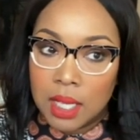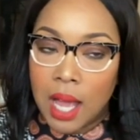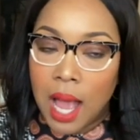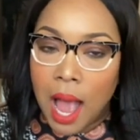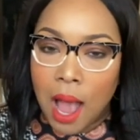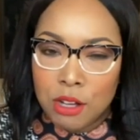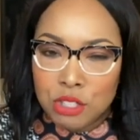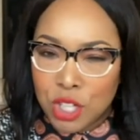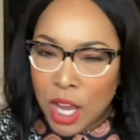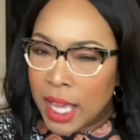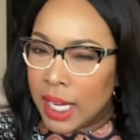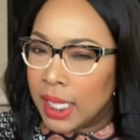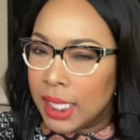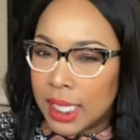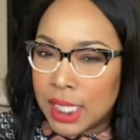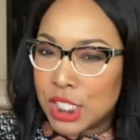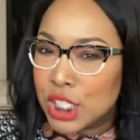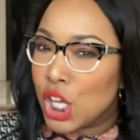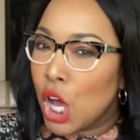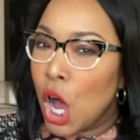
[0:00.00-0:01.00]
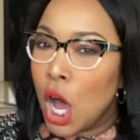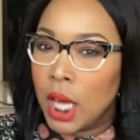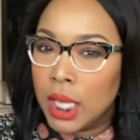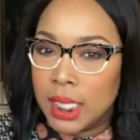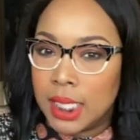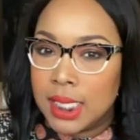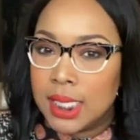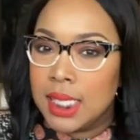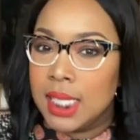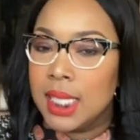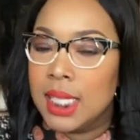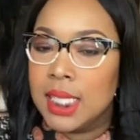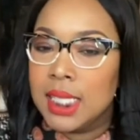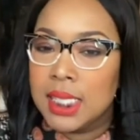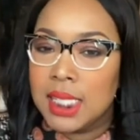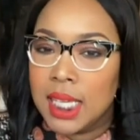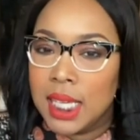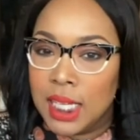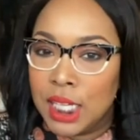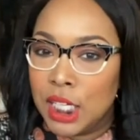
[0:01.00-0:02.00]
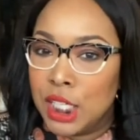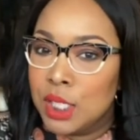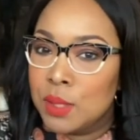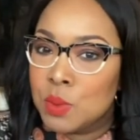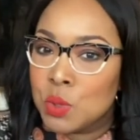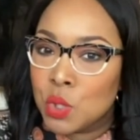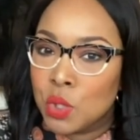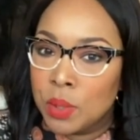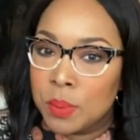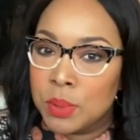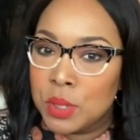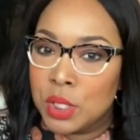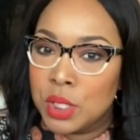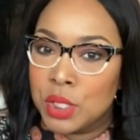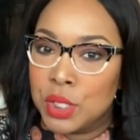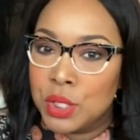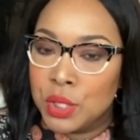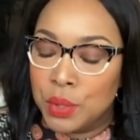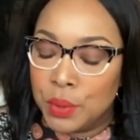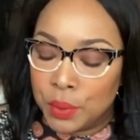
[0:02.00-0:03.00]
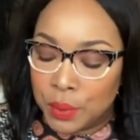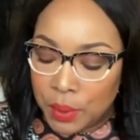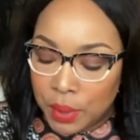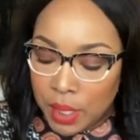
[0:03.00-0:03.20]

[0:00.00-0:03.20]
I'll try to list all these things in a description too,